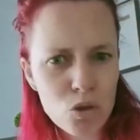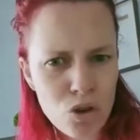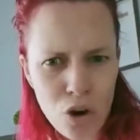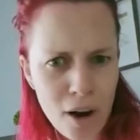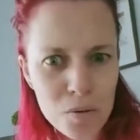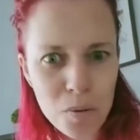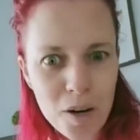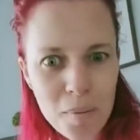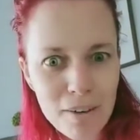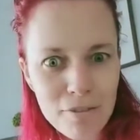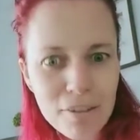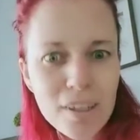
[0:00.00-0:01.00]
don't have to worry
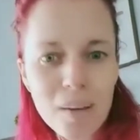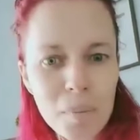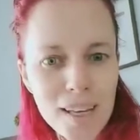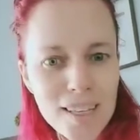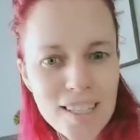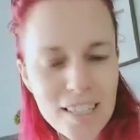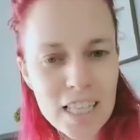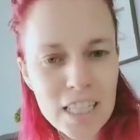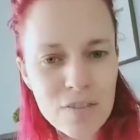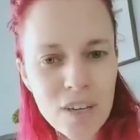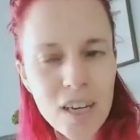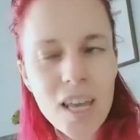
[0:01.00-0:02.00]
about it fitting because it does fit.